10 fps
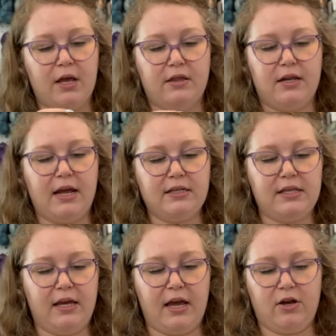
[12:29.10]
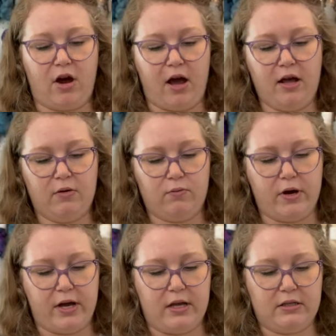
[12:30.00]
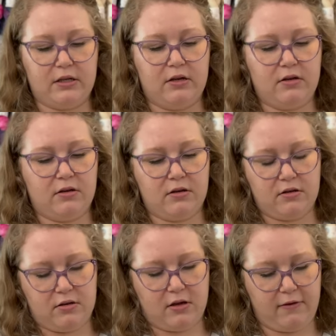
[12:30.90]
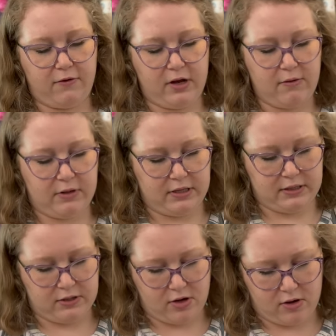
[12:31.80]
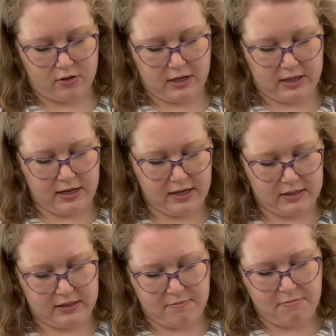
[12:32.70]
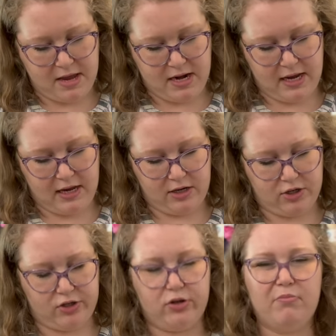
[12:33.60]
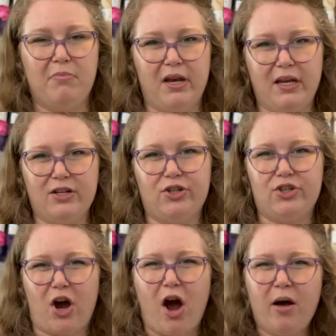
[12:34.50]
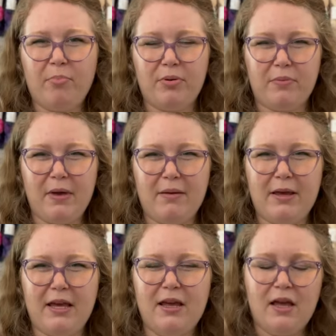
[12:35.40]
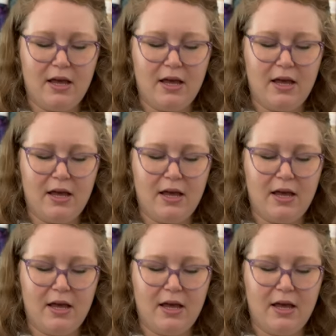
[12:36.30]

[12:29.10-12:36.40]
The next thing I got was, I forget what this is called. I think it's a mini, mini dop maybe.